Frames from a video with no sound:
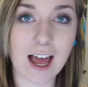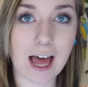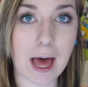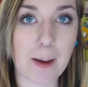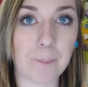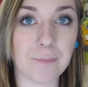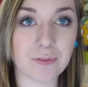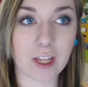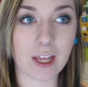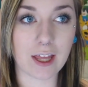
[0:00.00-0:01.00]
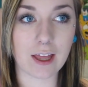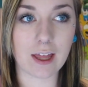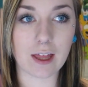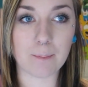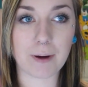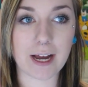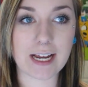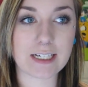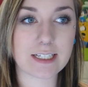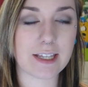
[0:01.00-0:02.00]

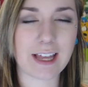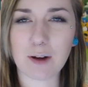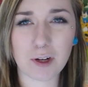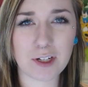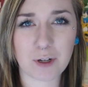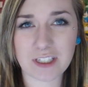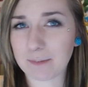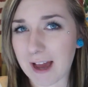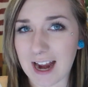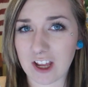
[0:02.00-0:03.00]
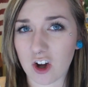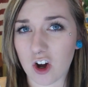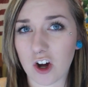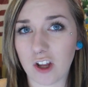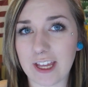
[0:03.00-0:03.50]
But that one wasn't bad at all.